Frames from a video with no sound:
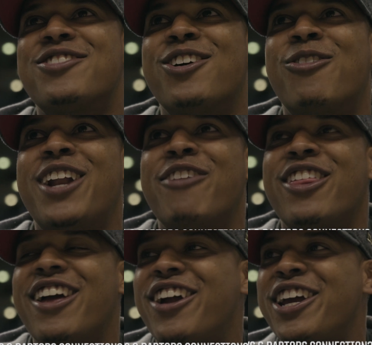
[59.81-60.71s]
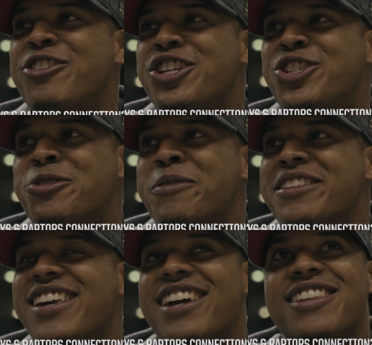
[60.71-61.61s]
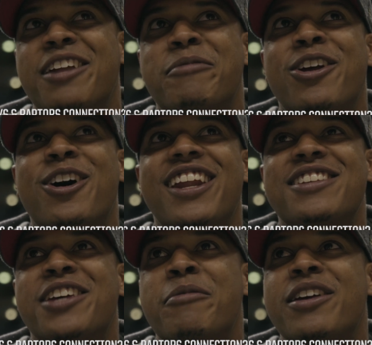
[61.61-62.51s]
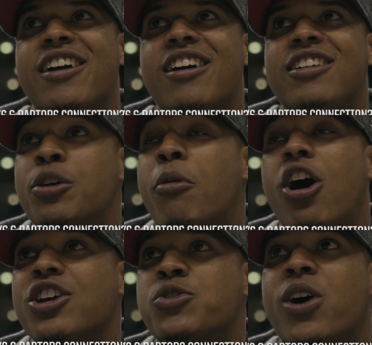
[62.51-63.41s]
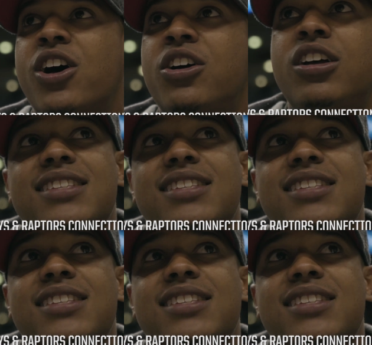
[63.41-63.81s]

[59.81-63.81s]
So whenever they're there, he usually shoots me a text letting me know that he's gonna be there. DeMar as well.